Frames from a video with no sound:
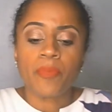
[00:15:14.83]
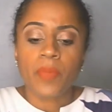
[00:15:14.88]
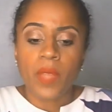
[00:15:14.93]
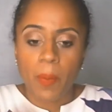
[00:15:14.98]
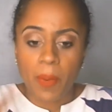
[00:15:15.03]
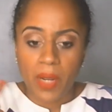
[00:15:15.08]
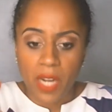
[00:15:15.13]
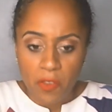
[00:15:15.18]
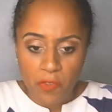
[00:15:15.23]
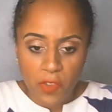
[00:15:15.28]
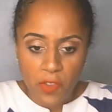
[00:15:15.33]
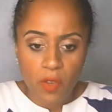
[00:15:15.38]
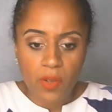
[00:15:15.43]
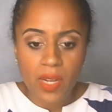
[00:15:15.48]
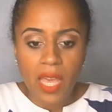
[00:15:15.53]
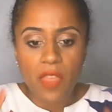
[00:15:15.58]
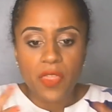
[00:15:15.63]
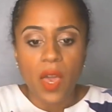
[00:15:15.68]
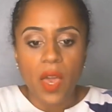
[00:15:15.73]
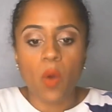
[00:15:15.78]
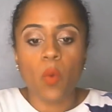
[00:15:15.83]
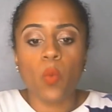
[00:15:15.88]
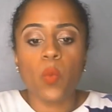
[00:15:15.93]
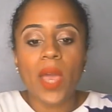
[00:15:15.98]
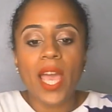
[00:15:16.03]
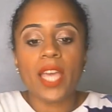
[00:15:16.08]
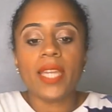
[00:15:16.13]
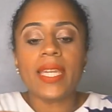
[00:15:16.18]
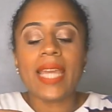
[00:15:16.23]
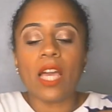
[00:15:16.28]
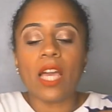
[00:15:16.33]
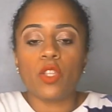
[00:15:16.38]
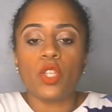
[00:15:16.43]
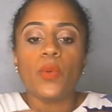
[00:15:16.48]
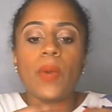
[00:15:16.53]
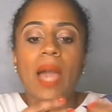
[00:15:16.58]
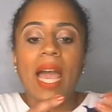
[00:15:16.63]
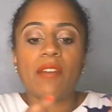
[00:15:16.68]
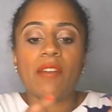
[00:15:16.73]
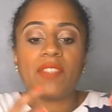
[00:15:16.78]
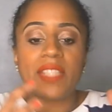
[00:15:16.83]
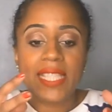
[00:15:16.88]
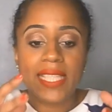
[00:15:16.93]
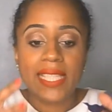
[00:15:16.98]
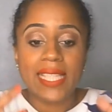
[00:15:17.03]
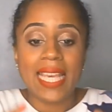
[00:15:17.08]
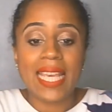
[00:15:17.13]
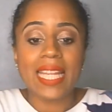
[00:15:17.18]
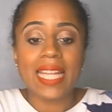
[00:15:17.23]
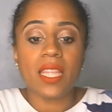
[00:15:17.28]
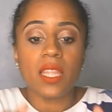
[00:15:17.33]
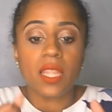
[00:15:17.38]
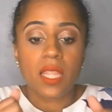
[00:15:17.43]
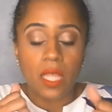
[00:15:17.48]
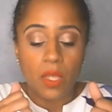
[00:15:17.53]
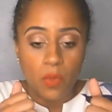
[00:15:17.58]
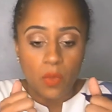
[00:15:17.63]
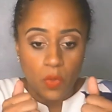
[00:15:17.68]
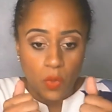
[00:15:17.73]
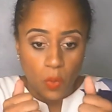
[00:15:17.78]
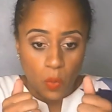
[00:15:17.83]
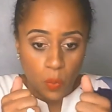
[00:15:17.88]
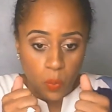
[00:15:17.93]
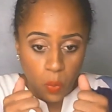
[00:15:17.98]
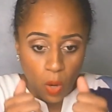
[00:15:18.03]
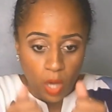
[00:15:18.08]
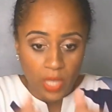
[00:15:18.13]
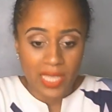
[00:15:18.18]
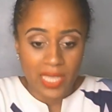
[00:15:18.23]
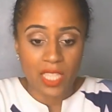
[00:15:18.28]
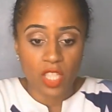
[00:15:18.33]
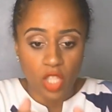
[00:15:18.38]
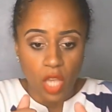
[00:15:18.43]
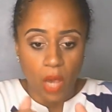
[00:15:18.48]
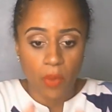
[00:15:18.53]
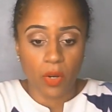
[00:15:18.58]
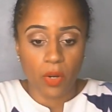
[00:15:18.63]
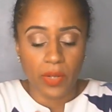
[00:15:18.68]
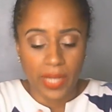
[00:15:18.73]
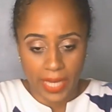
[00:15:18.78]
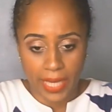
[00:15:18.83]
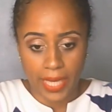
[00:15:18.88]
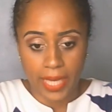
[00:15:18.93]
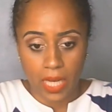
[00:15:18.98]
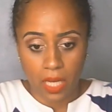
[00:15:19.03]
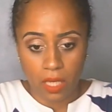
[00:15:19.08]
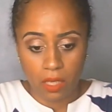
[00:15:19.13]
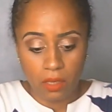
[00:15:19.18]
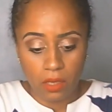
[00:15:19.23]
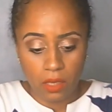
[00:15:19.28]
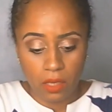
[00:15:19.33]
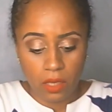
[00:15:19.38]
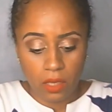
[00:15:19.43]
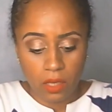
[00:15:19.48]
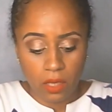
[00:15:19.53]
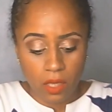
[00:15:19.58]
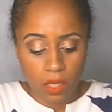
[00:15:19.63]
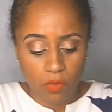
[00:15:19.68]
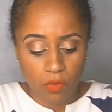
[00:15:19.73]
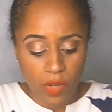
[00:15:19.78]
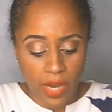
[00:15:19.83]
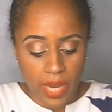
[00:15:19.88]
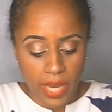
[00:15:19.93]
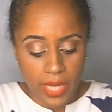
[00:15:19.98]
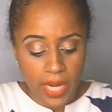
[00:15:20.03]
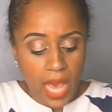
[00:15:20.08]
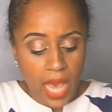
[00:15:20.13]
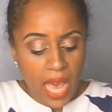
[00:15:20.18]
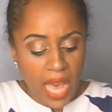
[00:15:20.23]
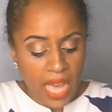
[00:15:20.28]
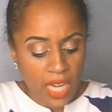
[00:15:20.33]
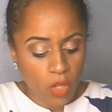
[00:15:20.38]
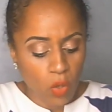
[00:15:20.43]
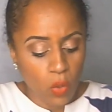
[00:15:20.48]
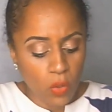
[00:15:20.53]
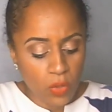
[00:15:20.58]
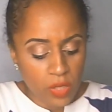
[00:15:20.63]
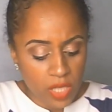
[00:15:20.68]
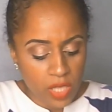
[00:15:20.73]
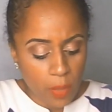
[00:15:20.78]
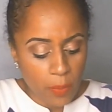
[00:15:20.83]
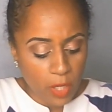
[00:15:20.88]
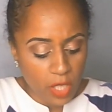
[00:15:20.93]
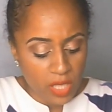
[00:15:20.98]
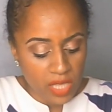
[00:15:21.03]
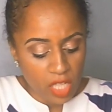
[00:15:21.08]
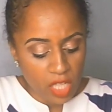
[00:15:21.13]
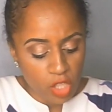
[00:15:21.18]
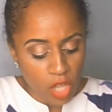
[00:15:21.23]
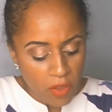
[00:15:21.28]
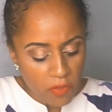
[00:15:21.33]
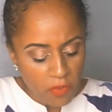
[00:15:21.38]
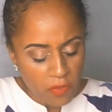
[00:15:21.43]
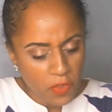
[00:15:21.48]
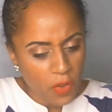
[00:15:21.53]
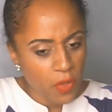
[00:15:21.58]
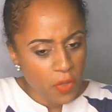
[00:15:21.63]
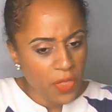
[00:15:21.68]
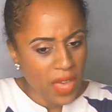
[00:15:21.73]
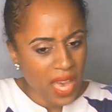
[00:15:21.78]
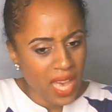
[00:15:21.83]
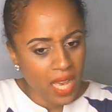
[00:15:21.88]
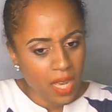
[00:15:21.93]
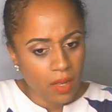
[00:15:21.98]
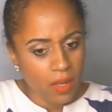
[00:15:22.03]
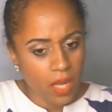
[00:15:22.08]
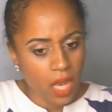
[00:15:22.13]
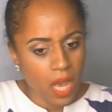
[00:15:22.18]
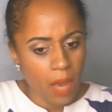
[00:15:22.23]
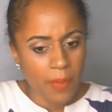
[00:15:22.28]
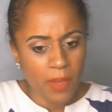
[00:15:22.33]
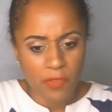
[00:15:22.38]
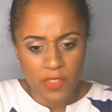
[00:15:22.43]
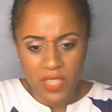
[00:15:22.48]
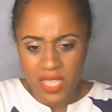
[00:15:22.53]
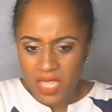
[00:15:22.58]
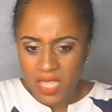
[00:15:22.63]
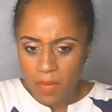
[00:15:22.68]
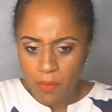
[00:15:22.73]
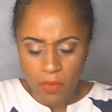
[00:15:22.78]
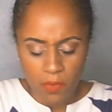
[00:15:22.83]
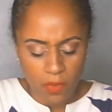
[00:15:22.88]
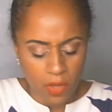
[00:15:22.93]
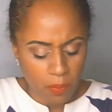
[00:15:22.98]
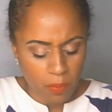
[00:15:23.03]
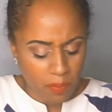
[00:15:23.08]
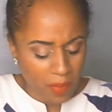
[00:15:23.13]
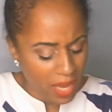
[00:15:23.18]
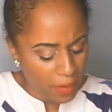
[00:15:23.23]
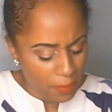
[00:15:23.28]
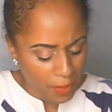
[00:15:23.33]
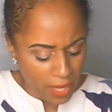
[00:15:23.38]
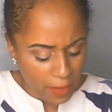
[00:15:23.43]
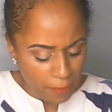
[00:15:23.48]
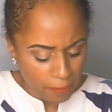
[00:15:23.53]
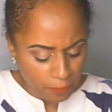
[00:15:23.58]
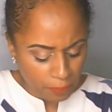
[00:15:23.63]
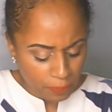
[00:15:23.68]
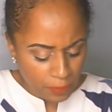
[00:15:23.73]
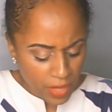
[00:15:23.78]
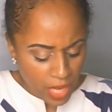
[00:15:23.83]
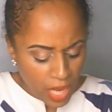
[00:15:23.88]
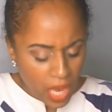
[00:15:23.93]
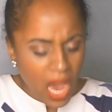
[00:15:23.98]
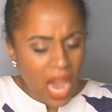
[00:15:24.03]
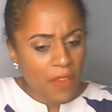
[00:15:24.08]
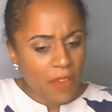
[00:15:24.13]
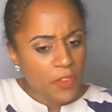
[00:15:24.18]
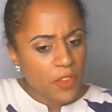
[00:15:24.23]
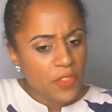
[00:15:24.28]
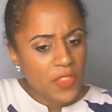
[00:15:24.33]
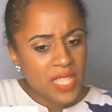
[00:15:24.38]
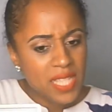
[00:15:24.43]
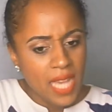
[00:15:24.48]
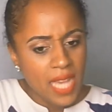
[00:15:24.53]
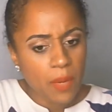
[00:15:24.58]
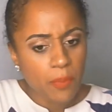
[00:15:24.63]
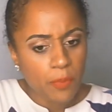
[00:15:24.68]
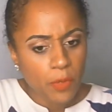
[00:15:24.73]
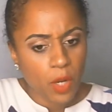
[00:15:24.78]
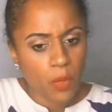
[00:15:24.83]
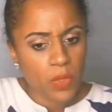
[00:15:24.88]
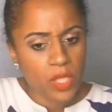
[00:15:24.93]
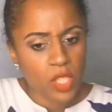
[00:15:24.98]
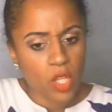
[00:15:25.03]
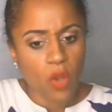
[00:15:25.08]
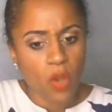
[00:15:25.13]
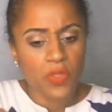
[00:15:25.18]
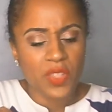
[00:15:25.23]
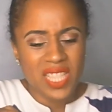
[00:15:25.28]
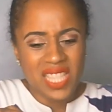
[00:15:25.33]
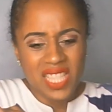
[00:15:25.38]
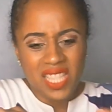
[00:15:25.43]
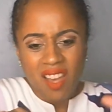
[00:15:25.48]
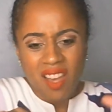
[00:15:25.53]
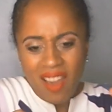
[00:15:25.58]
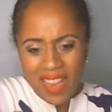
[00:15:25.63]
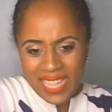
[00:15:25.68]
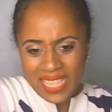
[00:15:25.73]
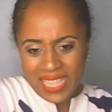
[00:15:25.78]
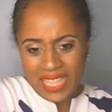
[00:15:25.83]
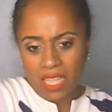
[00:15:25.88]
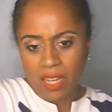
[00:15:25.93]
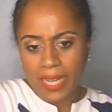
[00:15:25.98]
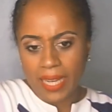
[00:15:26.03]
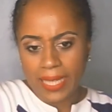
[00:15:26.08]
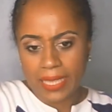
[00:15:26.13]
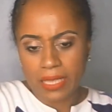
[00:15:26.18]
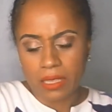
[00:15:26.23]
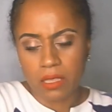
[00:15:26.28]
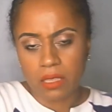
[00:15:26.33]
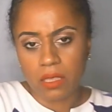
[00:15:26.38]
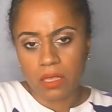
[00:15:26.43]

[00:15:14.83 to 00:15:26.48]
But I feel now that where now you have seen what is going on here, right? And also because I don't feel that, I mean, for some of, maybe, I feel this emperor was on the sideline.